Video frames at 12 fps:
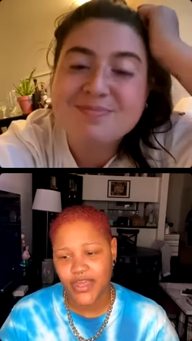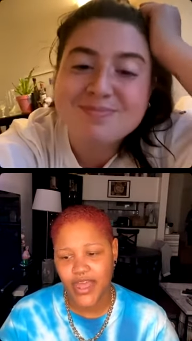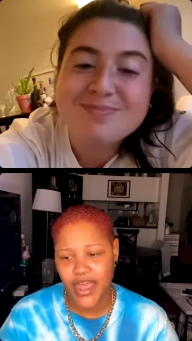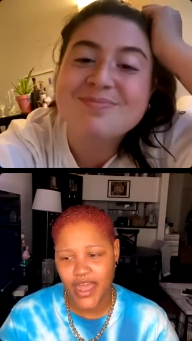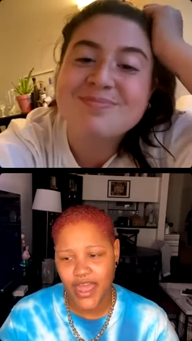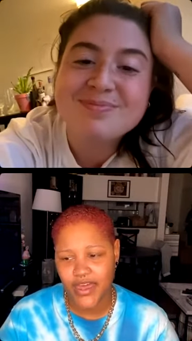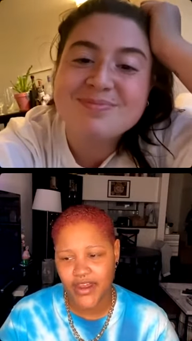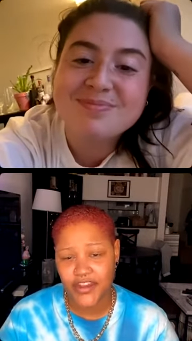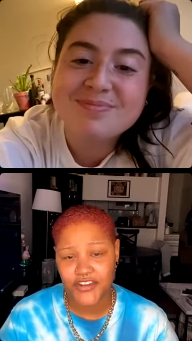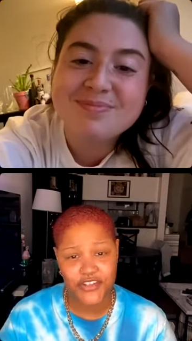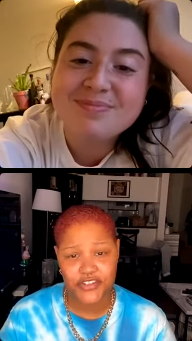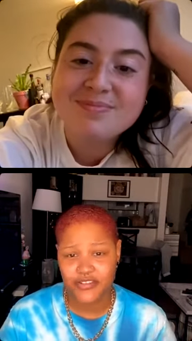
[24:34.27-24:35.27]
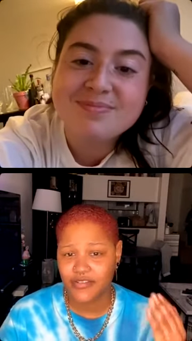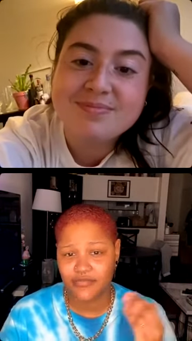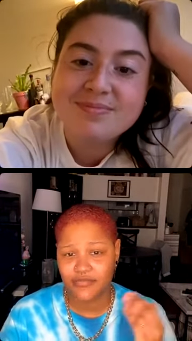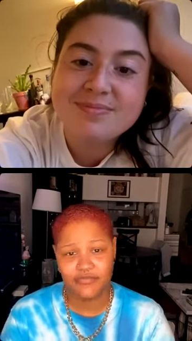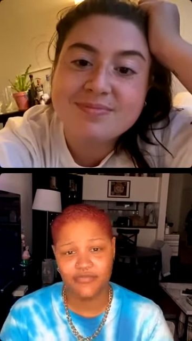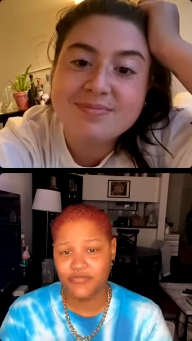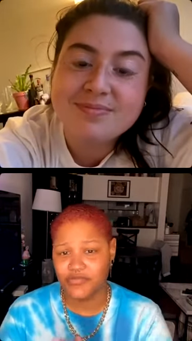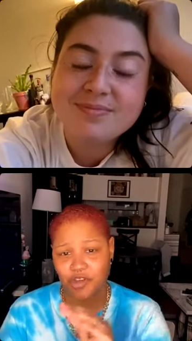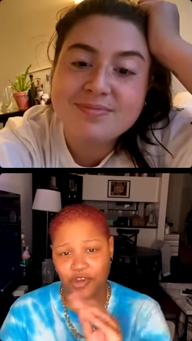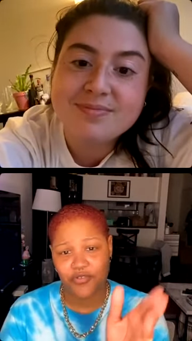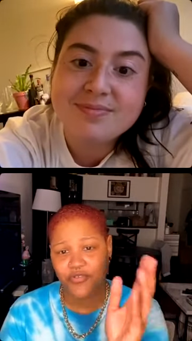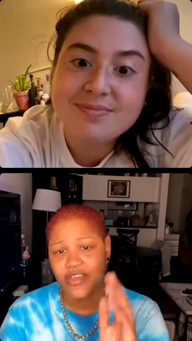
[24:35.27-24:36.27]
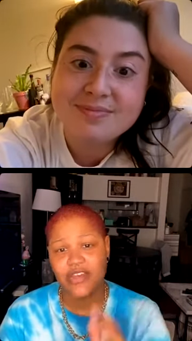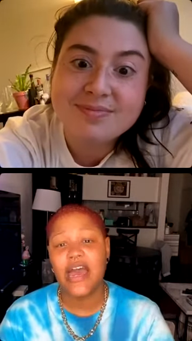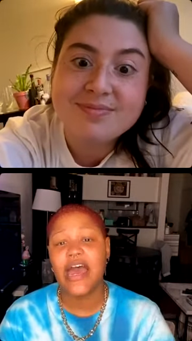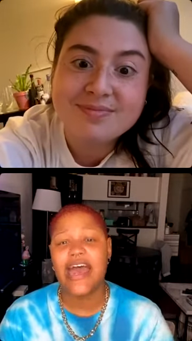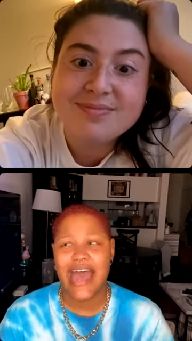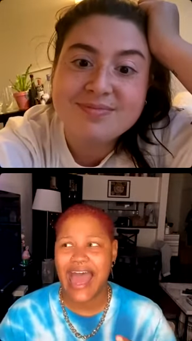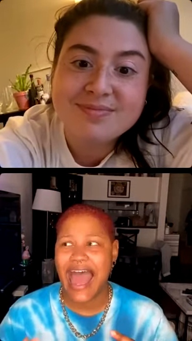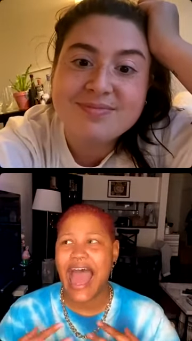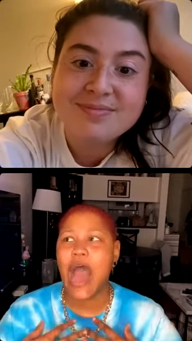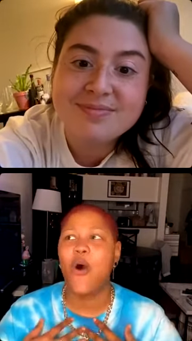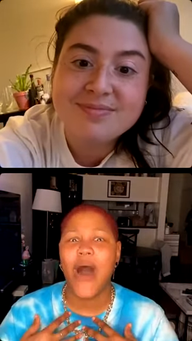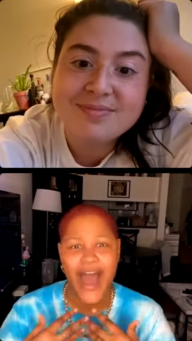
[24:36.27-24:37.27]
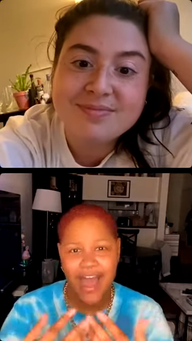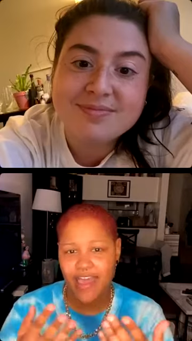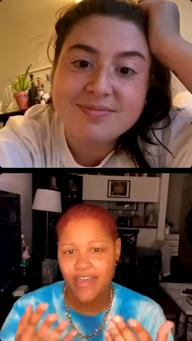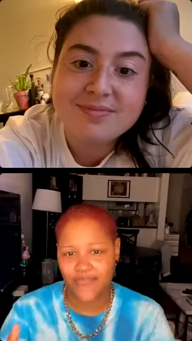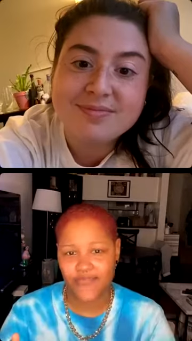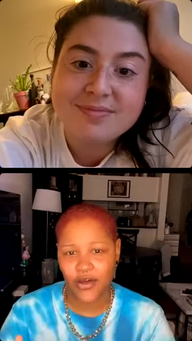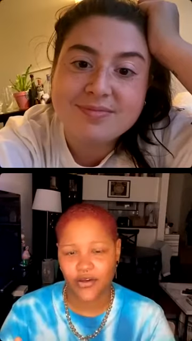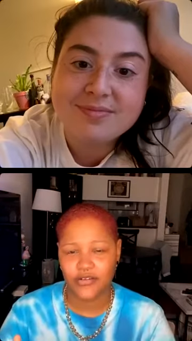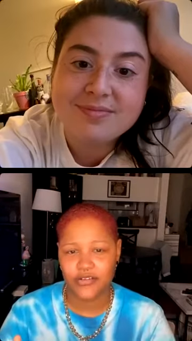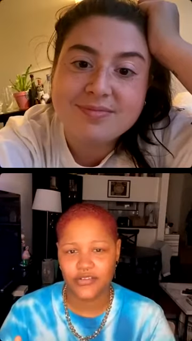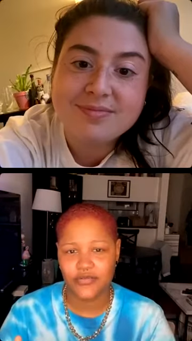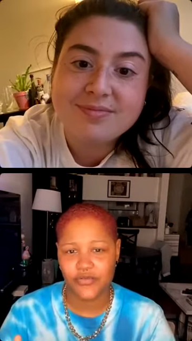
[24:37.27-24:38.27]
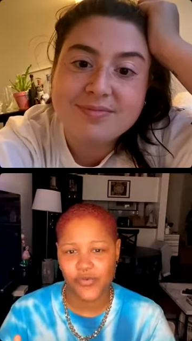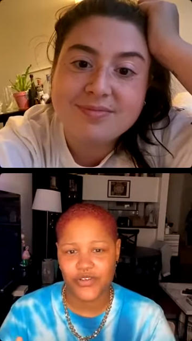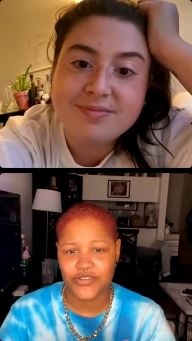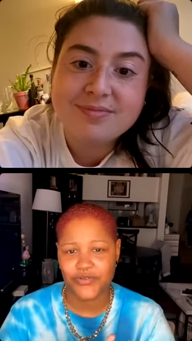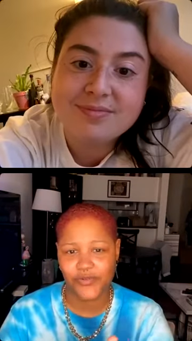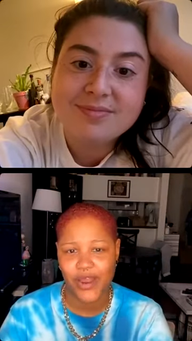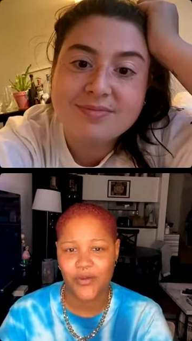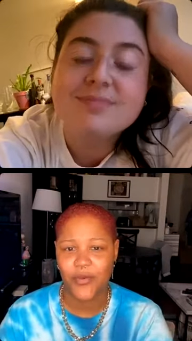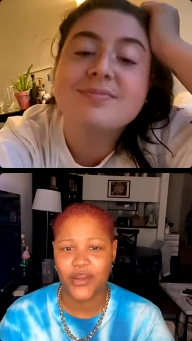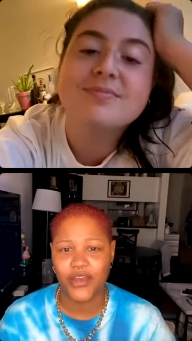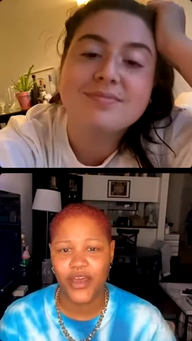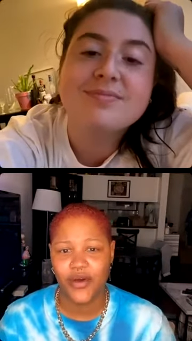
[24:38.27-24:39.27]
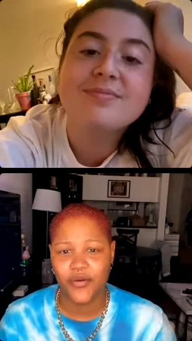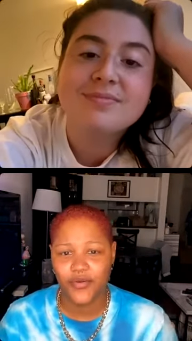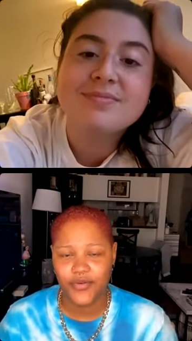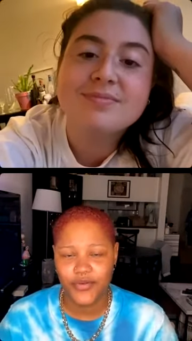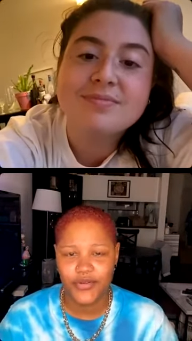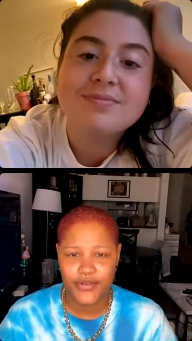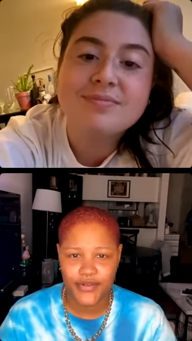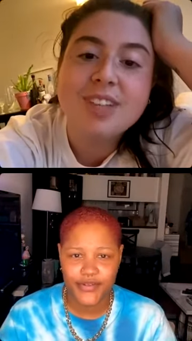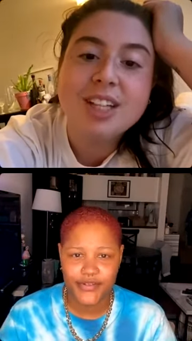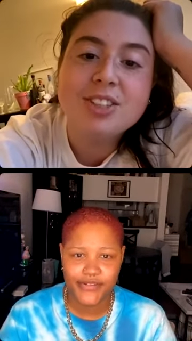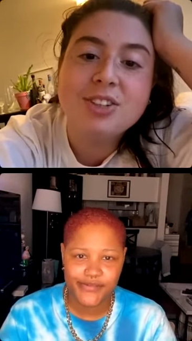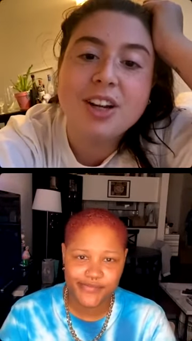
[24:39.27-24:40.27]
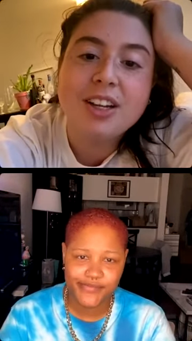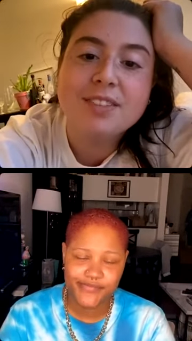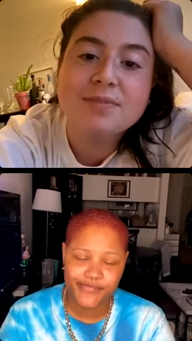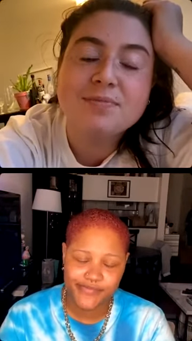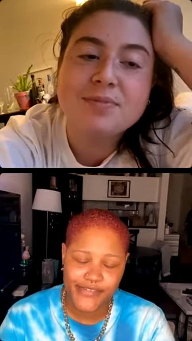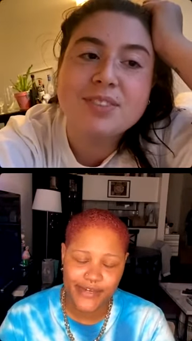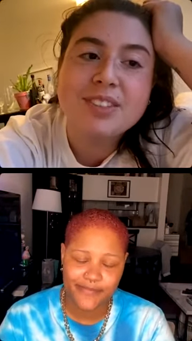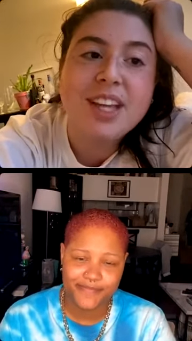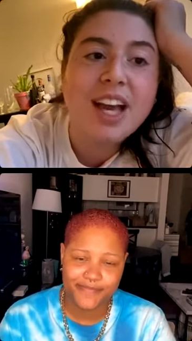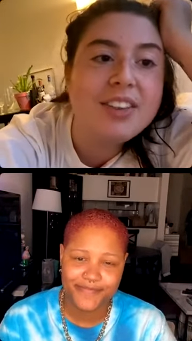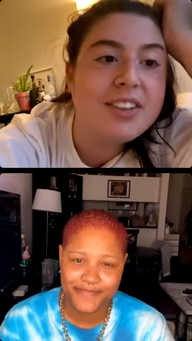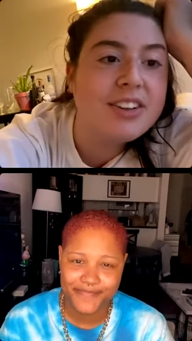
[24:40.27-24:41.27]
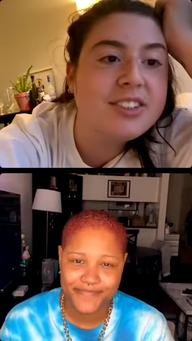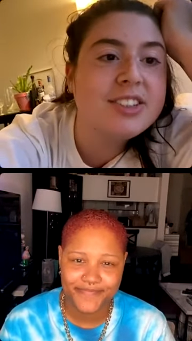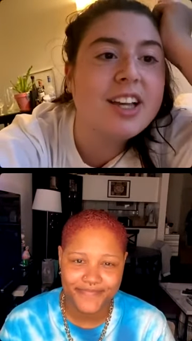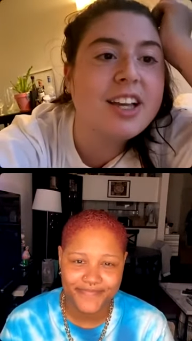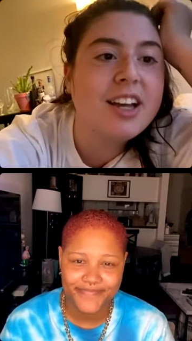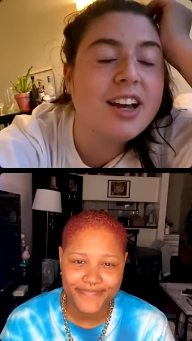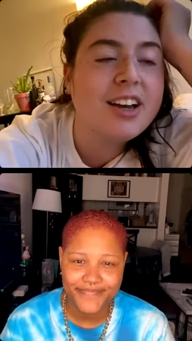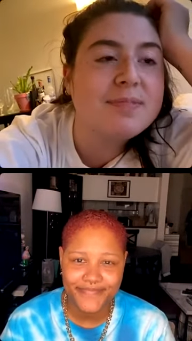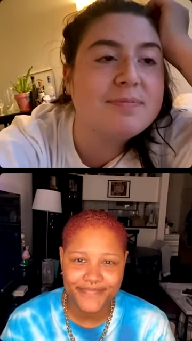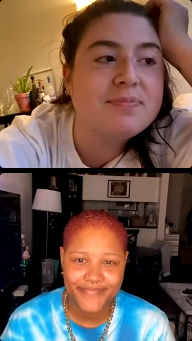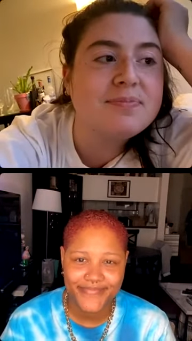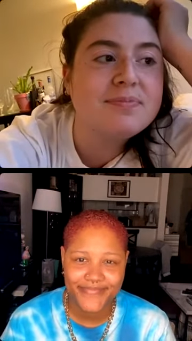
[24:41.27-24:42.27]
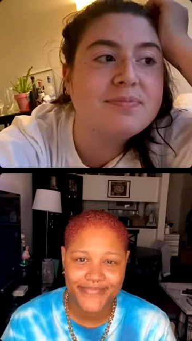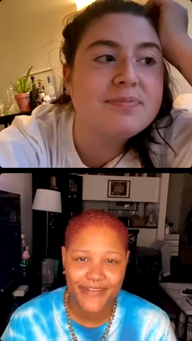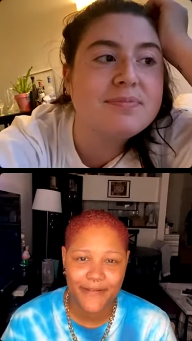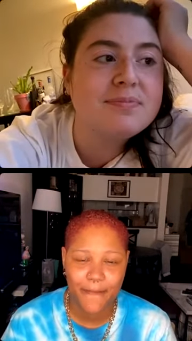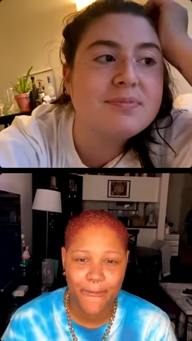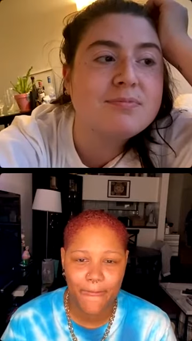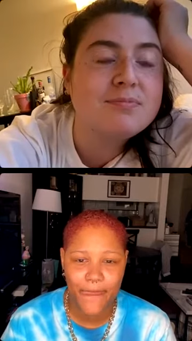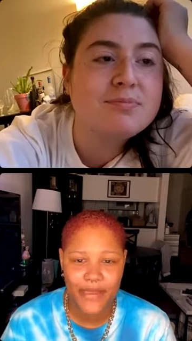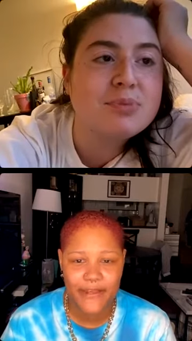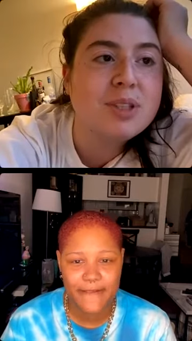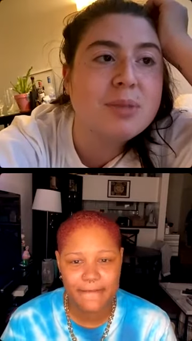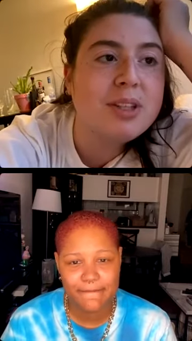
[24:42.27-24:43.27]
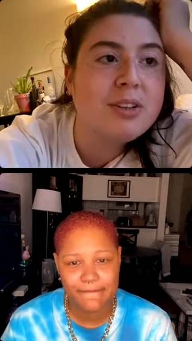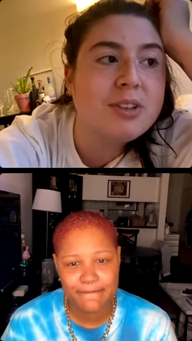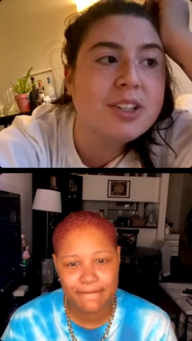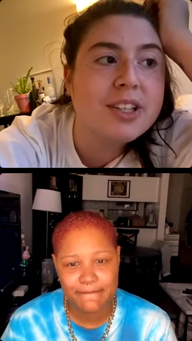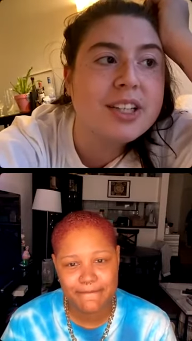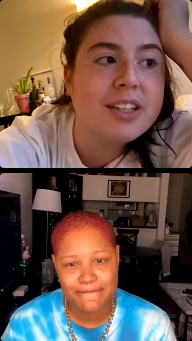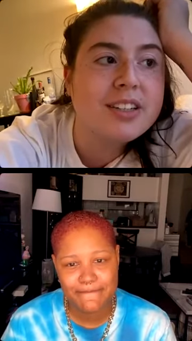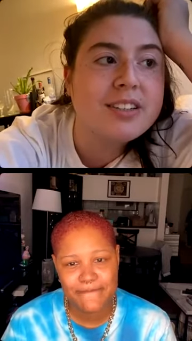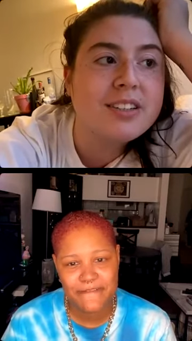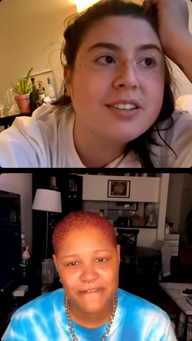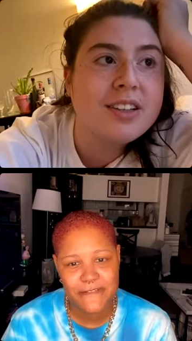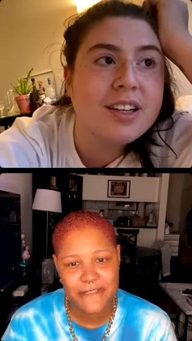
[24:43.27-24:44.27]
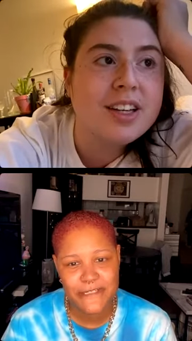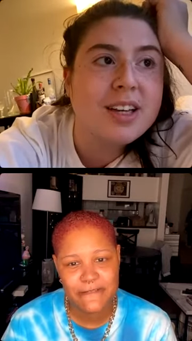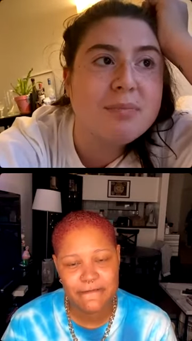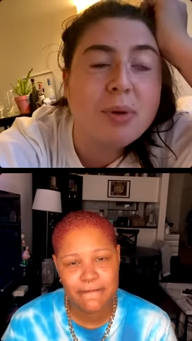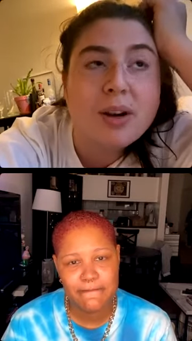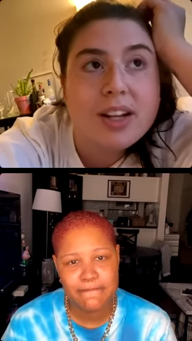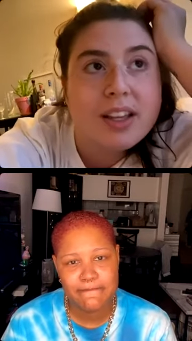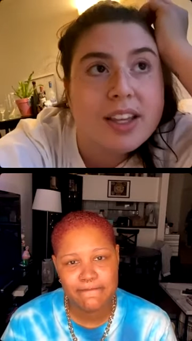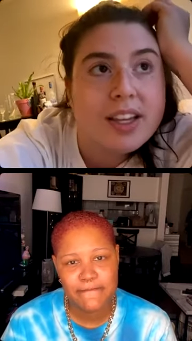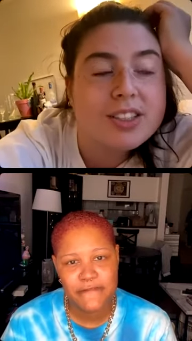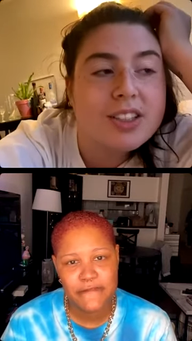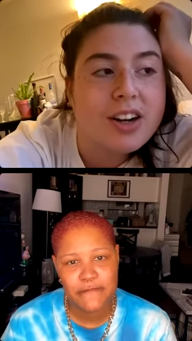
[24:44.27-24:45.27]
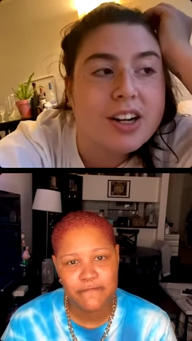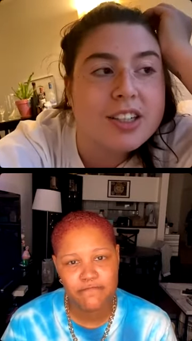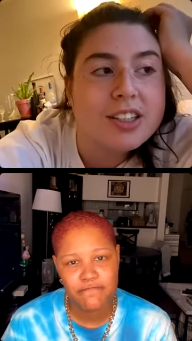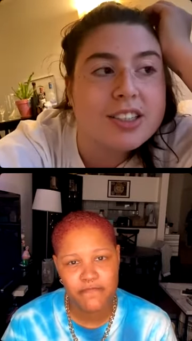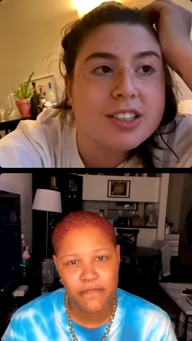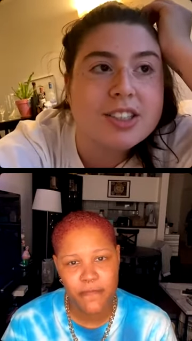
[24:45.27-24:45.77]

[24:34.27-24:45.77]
Speaker 1: and I just dove in. How I felt was the right way to go. That's
Speaker 2: great. Yeah. Yeah, there's like um, something really important, I think, as an artist is